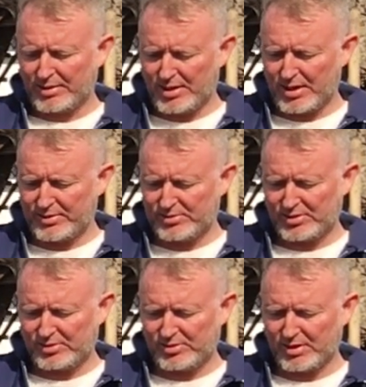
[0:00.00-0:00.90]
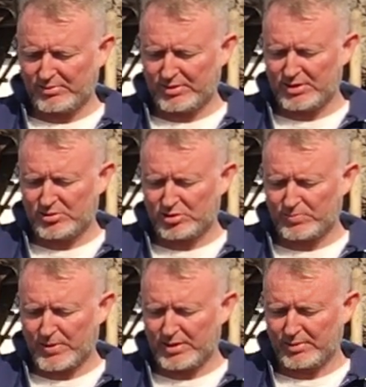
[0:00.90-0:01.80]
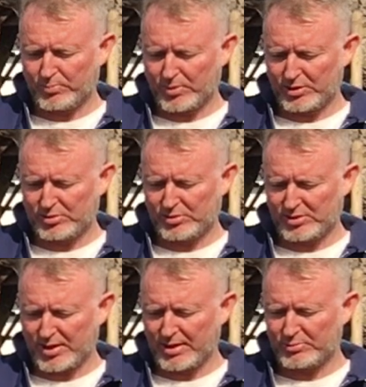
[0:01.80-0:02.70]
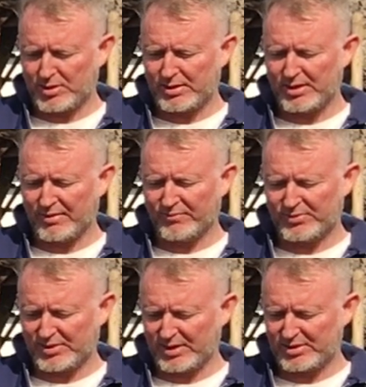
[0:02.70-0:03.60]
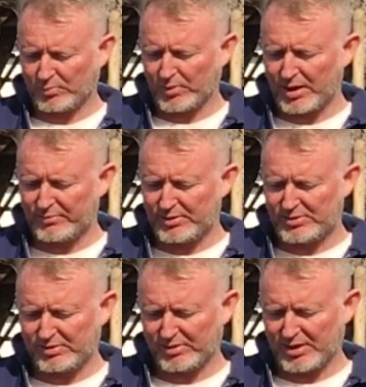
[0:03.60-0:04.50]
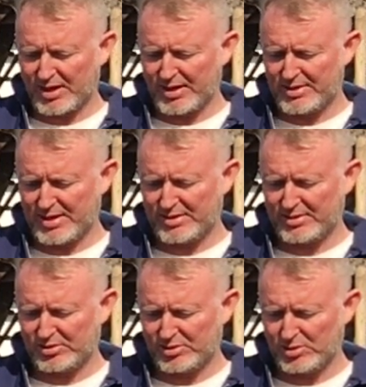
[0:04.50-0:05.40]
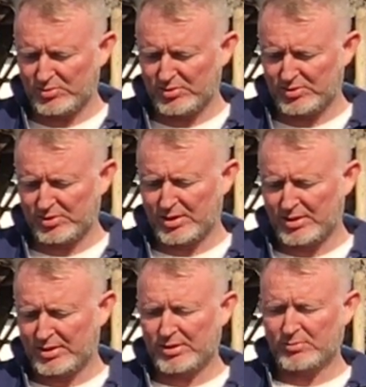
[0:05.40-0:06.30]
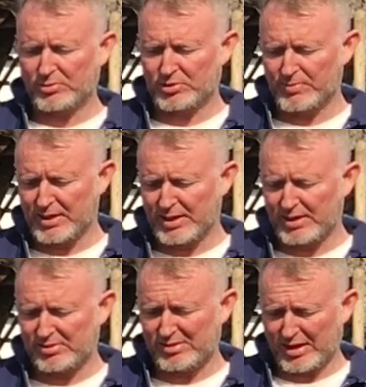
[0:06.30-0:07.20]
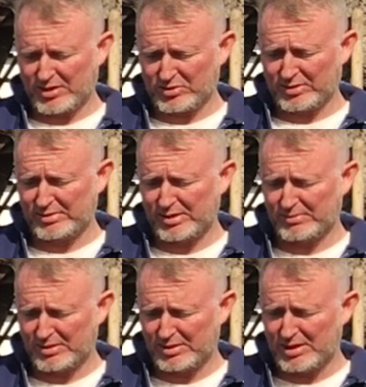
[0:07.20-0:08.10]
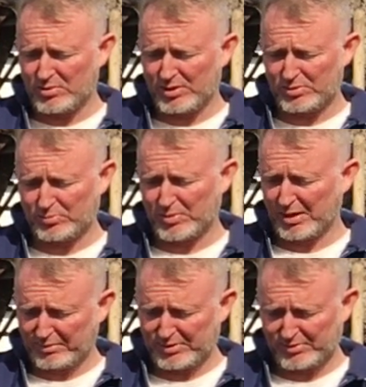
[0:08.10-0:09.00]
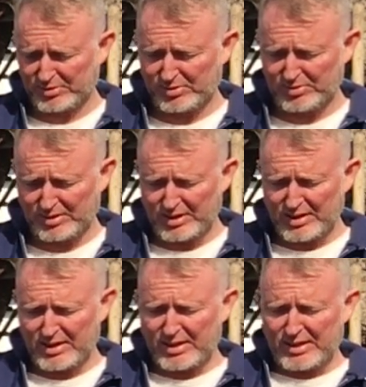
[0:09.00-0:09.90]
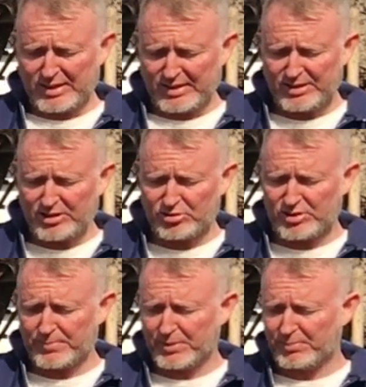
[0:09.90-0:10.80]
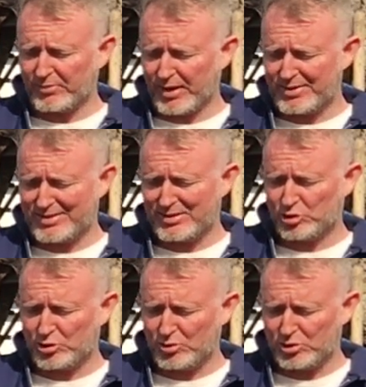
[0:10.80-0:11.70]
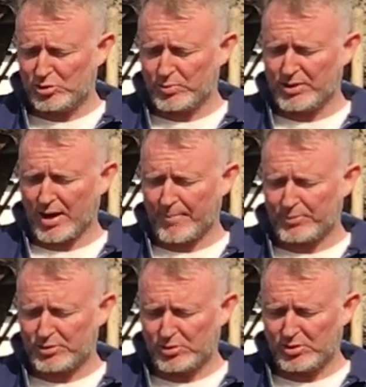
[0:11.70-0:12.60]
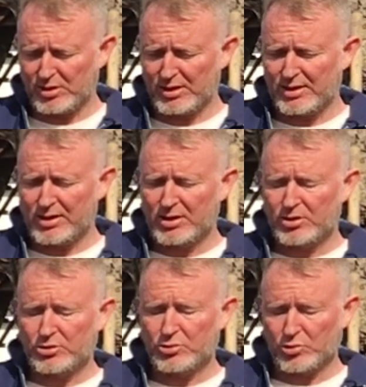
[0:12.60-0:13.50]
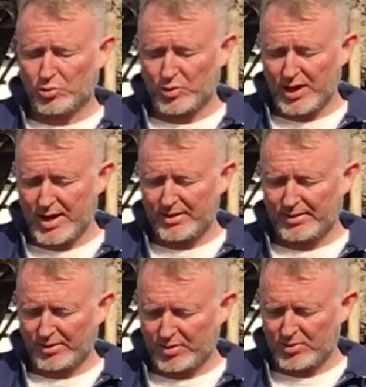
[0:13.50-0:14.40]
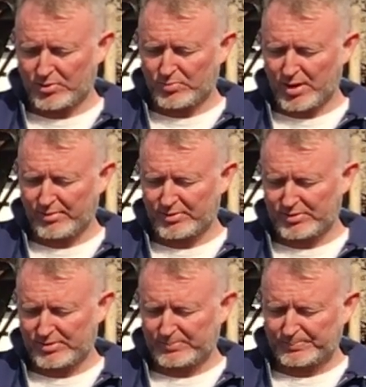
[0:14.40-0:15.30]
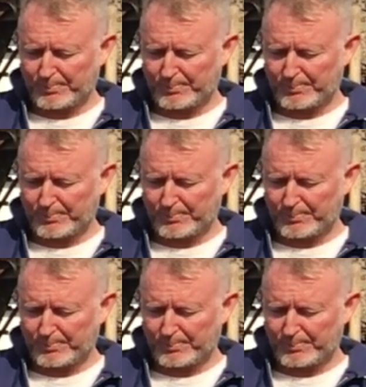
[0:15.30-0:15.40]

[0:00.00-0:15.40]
Thus, instead of the teacher spending precious time trying to emphasize the relevance of the content to the students, which in many cases actually seems to decrease relevance for the student, the teacher simply provides students with the opportunity to create their own relevance.